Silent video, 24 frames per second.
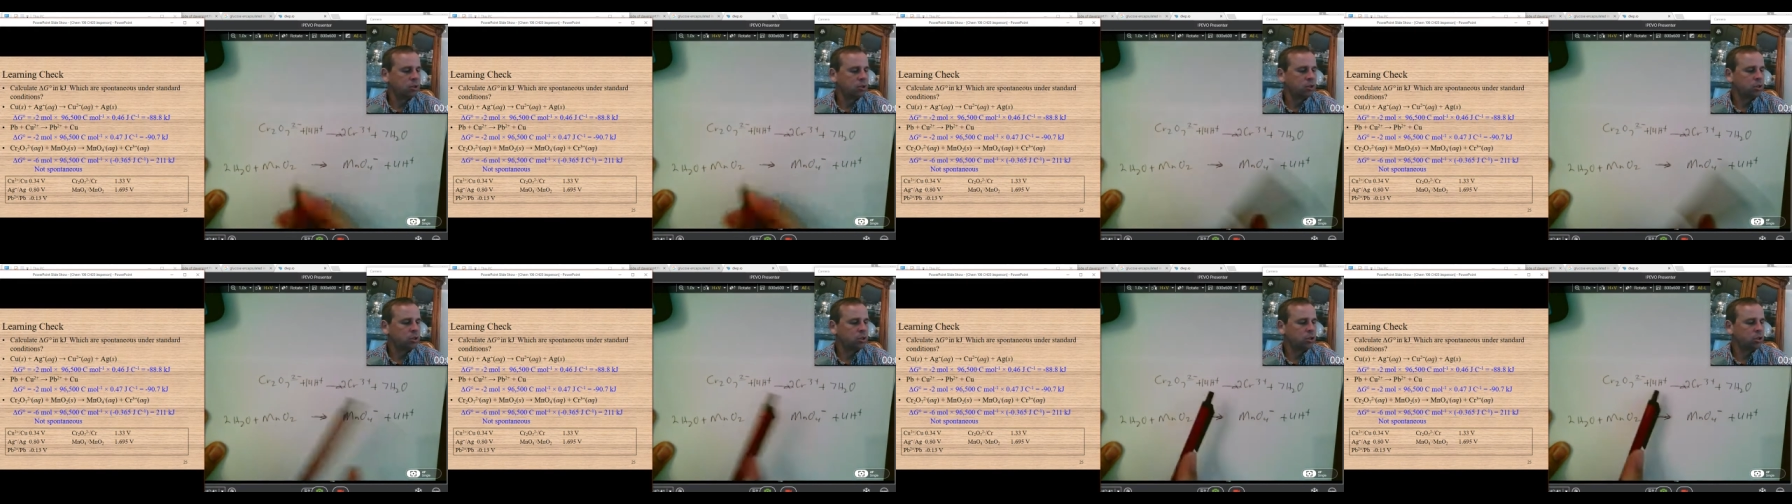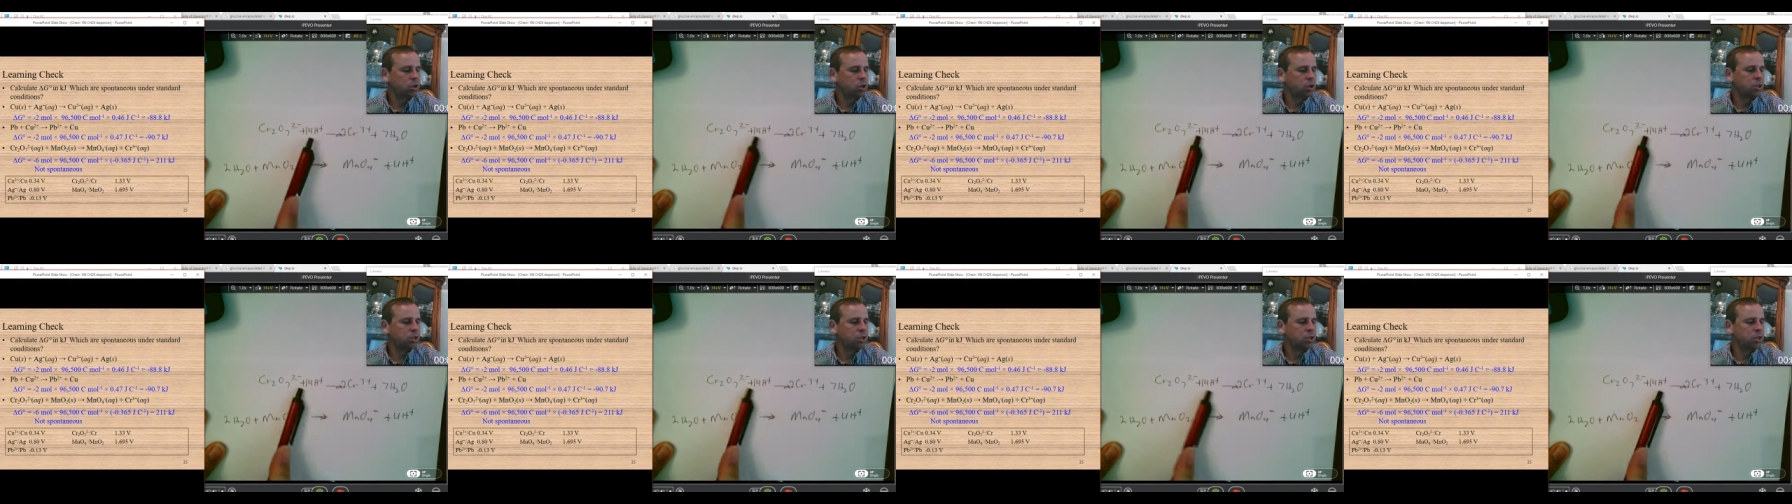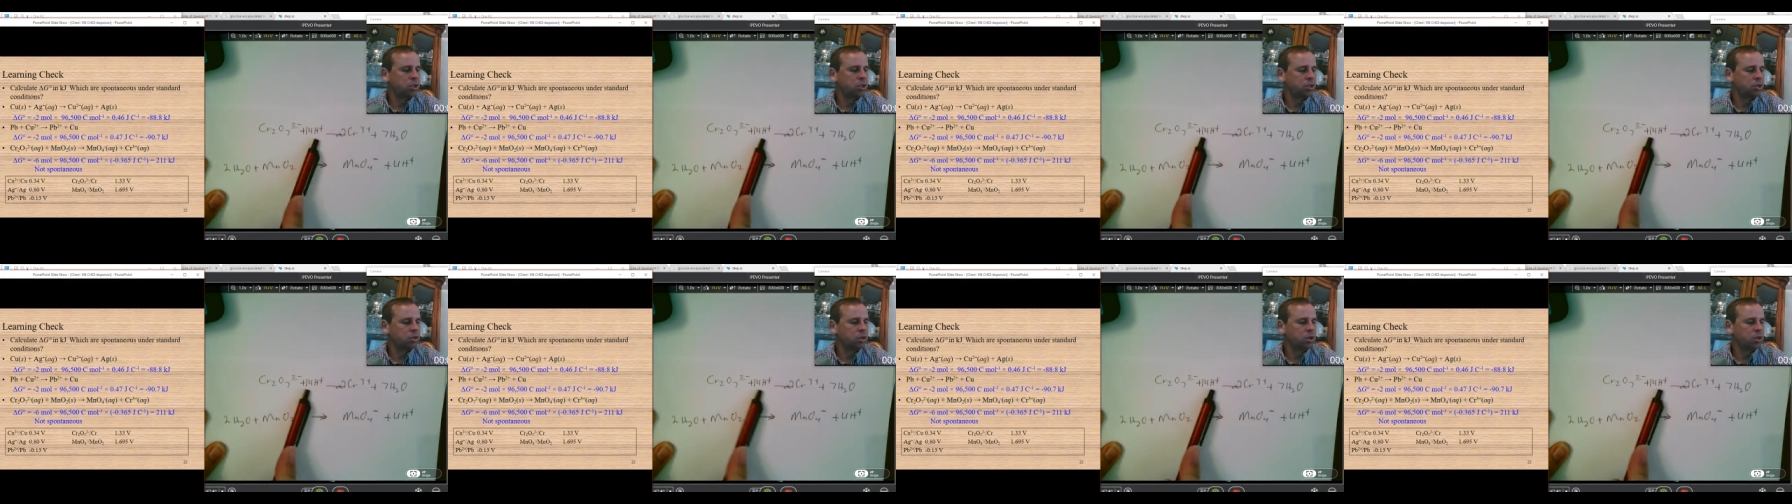The charge
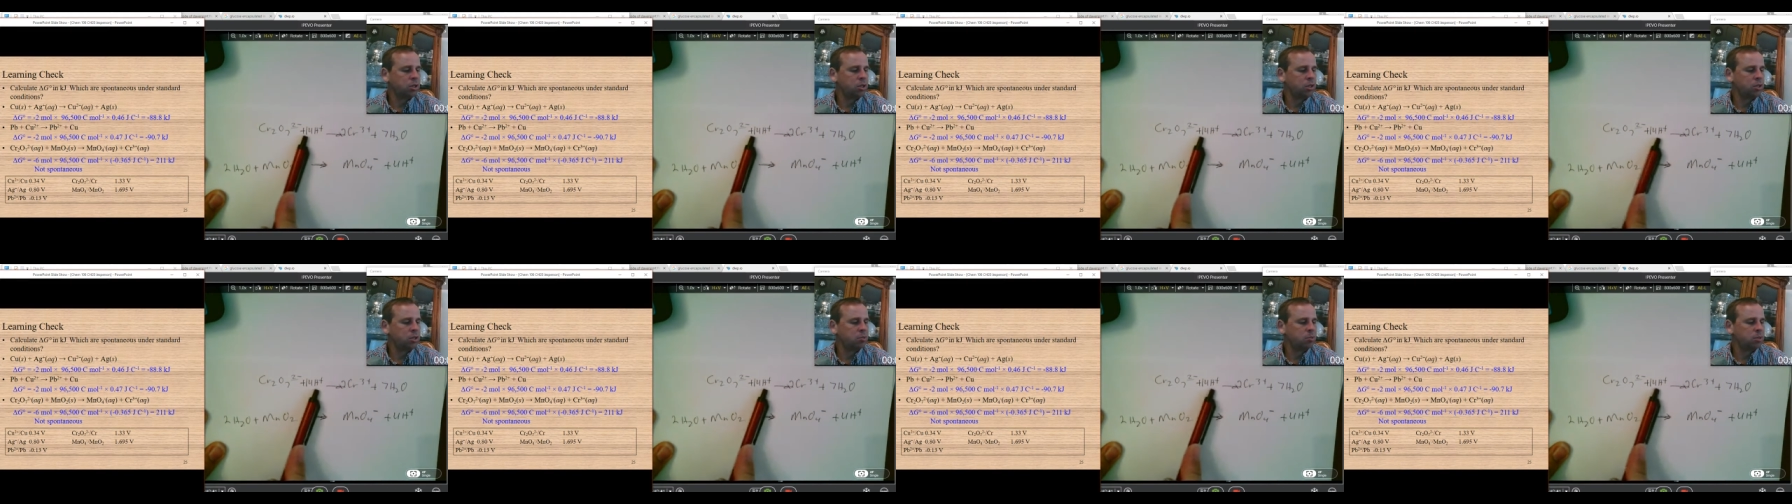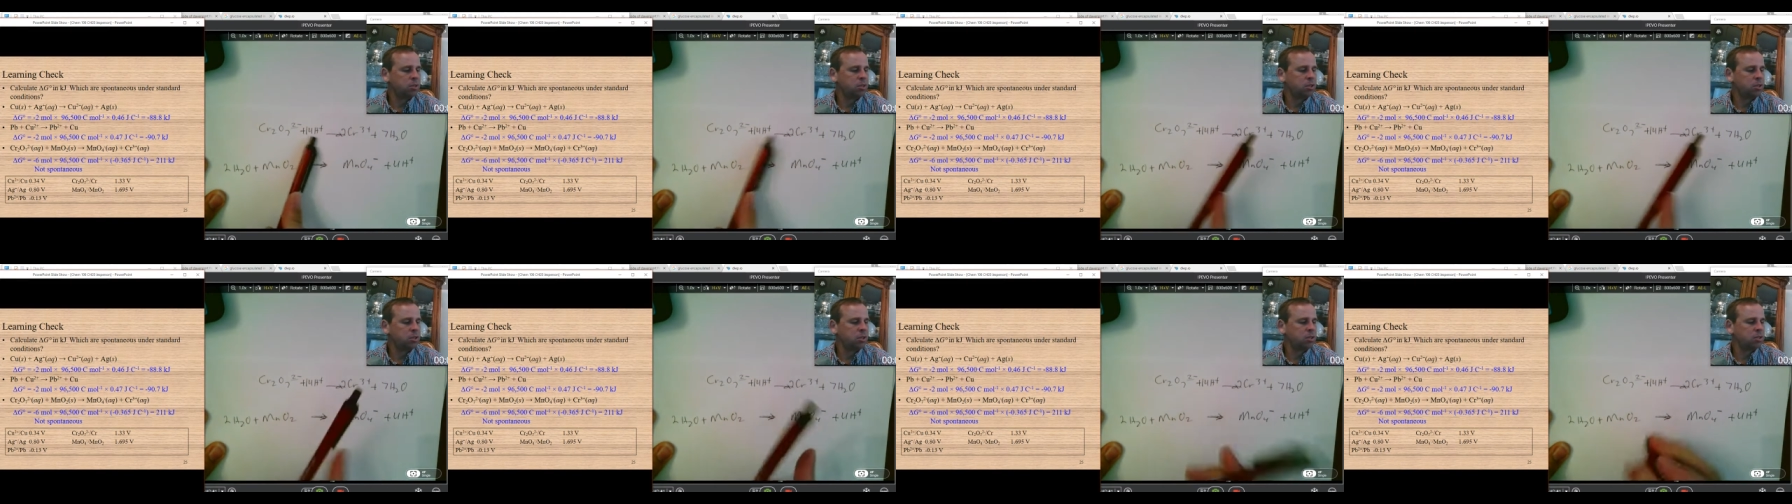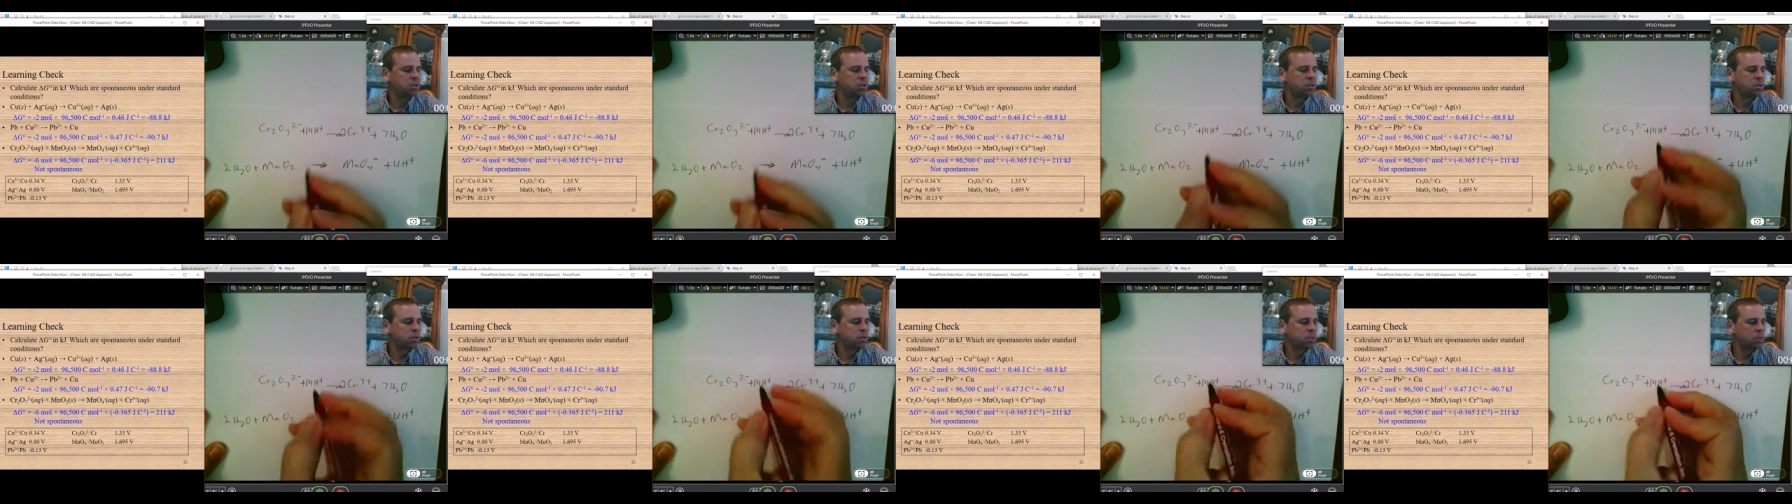here on this
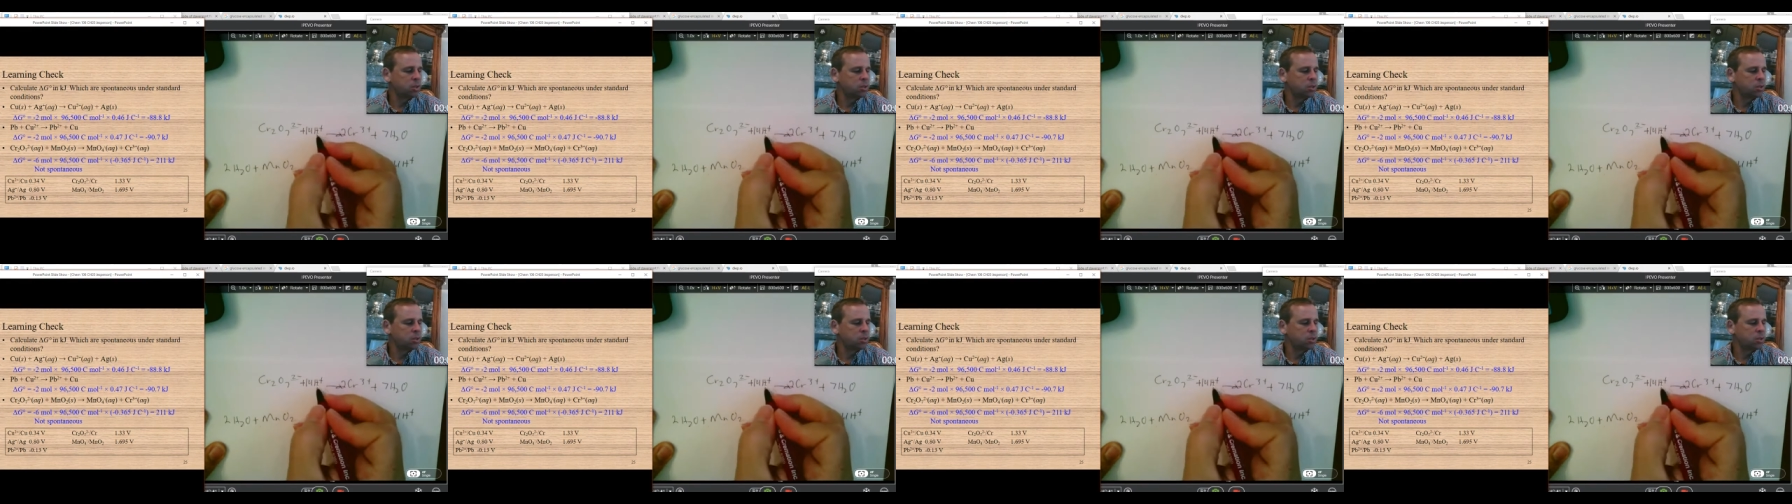species